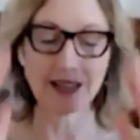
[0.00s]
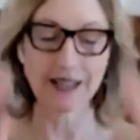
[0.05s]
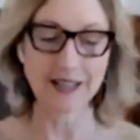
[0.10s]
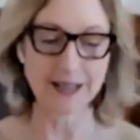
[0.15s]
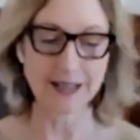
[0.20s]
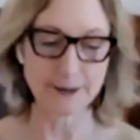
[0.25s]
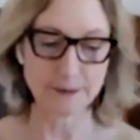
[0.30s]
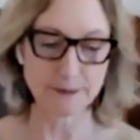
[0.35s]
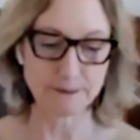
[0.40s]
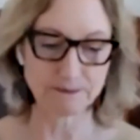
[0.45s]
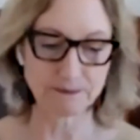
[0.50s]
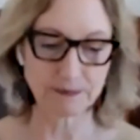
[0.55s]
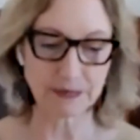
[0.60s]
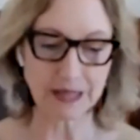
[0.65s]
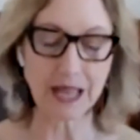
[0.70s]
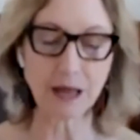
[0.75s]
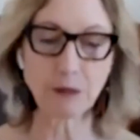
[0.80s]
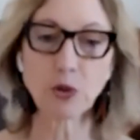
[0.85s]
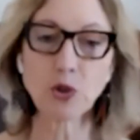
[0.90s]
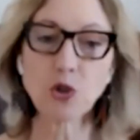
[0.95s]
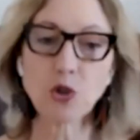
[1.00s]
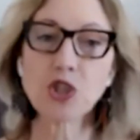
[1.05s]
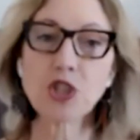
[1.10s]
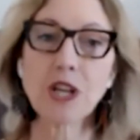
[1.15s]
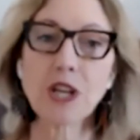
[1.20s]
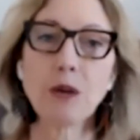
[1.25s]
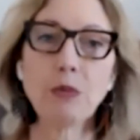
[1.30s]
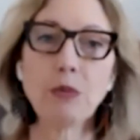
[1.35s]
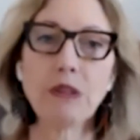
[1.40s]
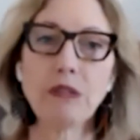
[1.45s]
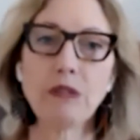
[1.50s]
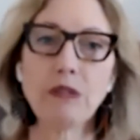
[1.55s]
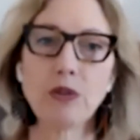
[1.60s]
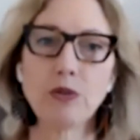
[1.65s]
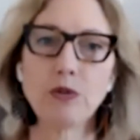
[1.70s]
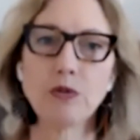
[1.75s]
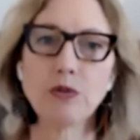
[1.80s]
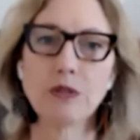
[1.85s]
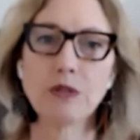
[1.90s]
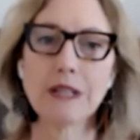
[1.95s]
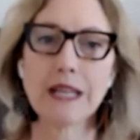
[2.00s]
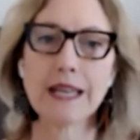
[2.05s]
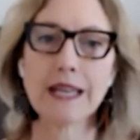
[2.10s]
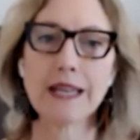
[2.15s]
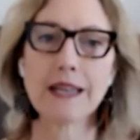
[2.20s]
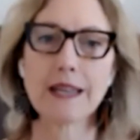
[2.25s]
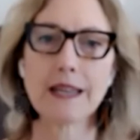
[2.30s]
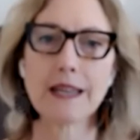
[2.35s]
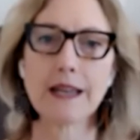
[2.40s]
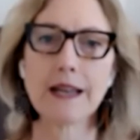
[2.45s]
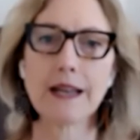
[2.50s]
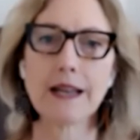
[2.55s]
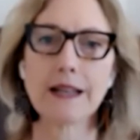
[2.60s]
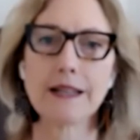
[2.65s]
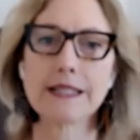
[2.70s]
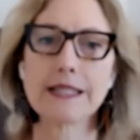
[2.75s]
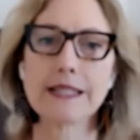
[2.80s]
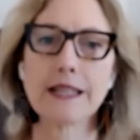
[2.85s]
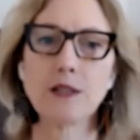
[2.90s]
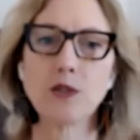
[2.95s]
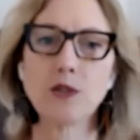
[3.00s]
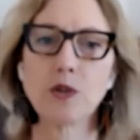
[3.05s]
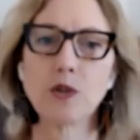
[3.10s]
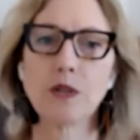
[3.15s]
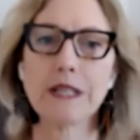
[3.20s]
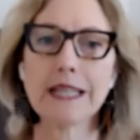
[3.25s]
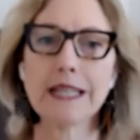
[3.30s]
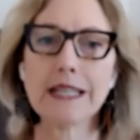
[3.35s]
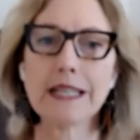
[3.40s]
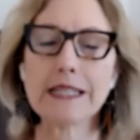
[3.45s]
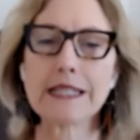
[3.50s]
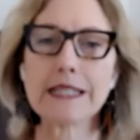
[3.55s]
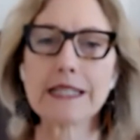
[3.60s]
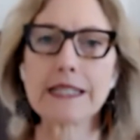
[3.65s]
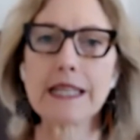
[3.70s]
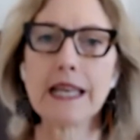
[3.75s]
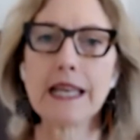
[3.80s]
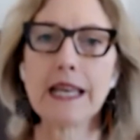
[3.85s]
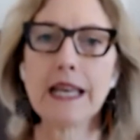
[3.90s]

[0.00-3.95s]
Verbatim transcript: Um, I'm going to share with you today, I'll send you links.